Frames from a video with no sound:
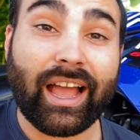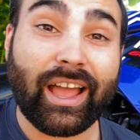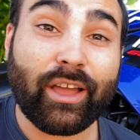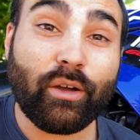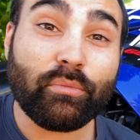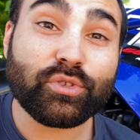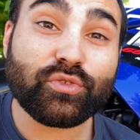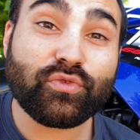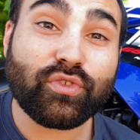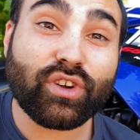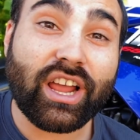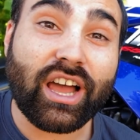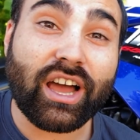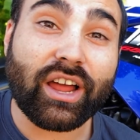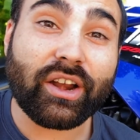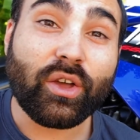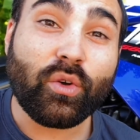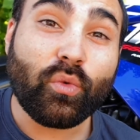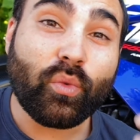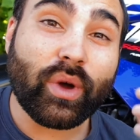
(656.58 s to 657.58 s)
I almost
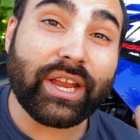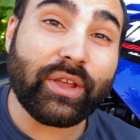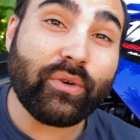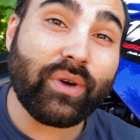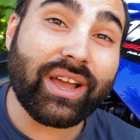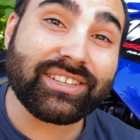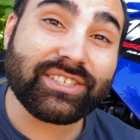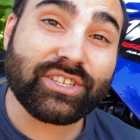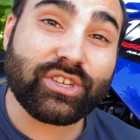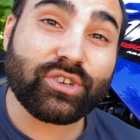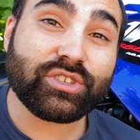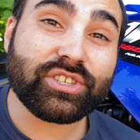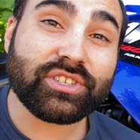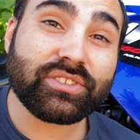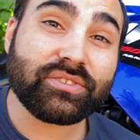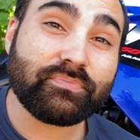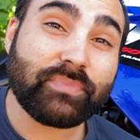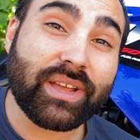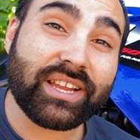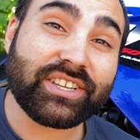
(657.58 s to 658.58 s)
forgot, when you ask your
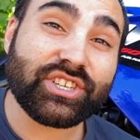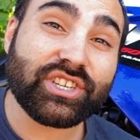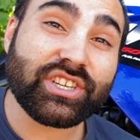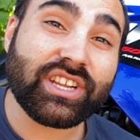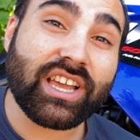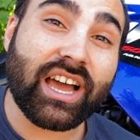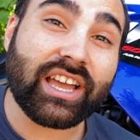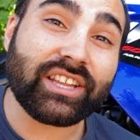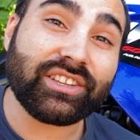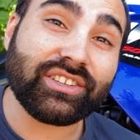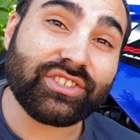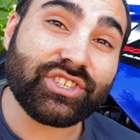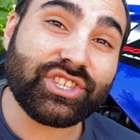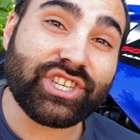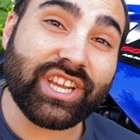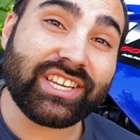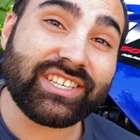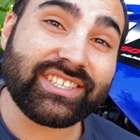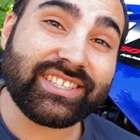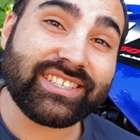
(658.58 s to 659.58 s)
suspension guide to
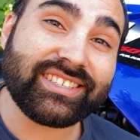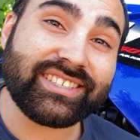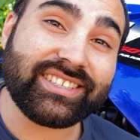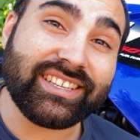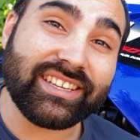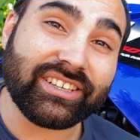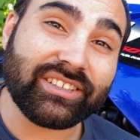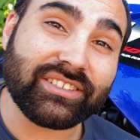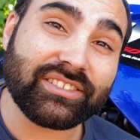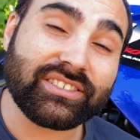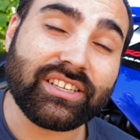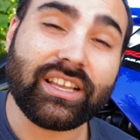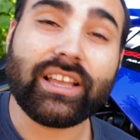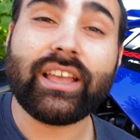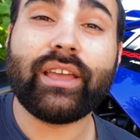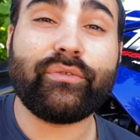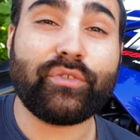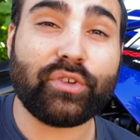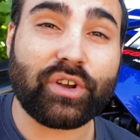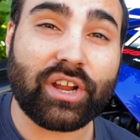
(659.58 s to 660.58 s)
change the seals,
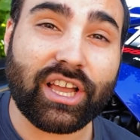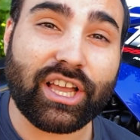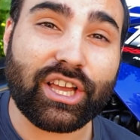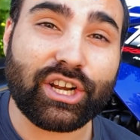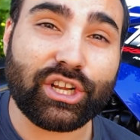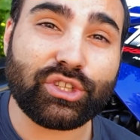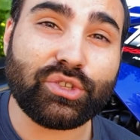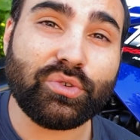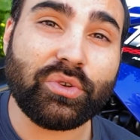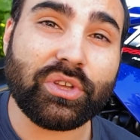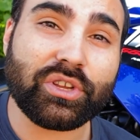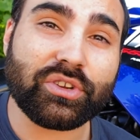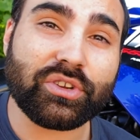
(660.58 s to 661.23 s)
if you're not going to do it